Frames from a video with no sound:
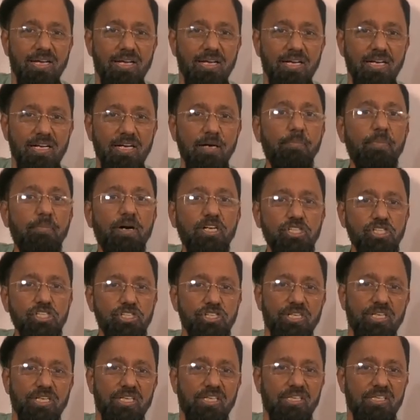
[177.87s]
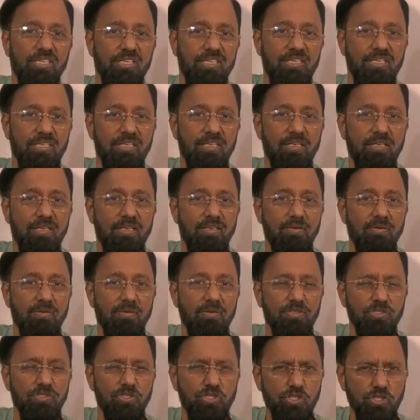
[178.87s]
commercial,
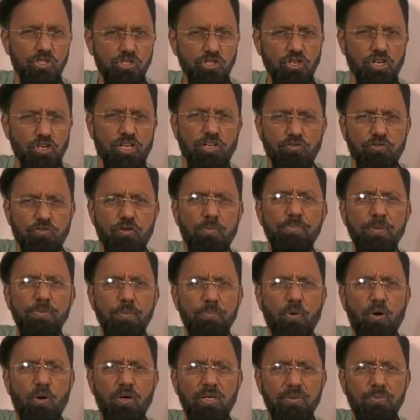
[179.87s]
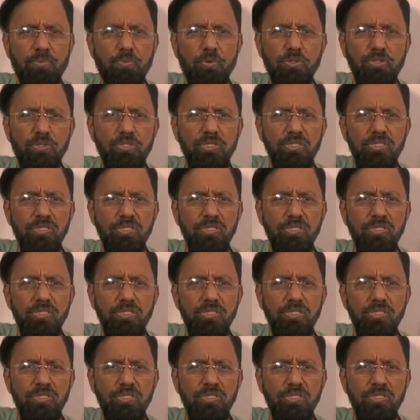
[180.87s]
straight from the Bollywood